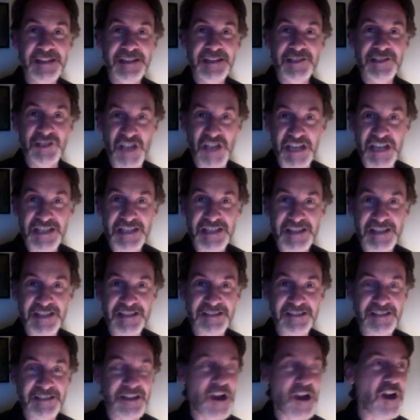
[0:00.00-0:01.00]
Jason
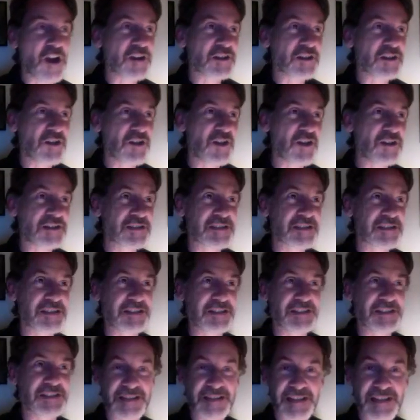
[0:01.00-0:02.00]
and the Argonauts
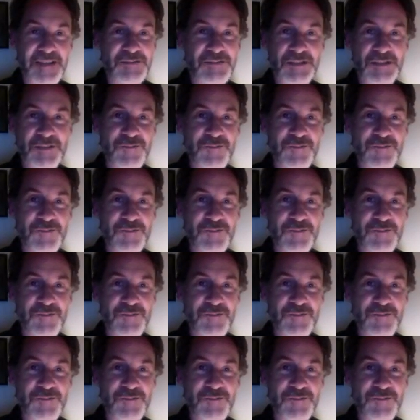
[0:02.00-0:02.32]
and The Seventh